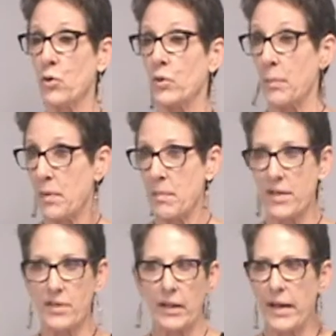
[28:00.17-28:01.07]
how it showed
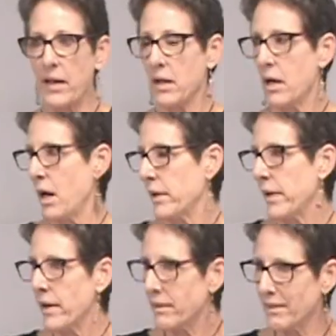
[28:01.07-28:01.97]
up in me. It's like, I
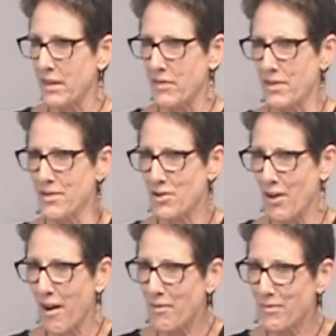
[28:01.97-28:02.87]
can't leave
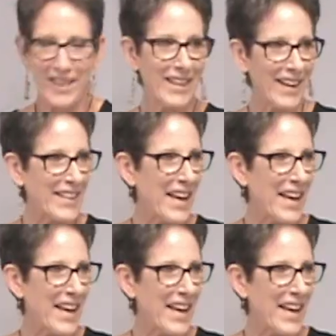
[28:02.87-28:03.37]
this job, right?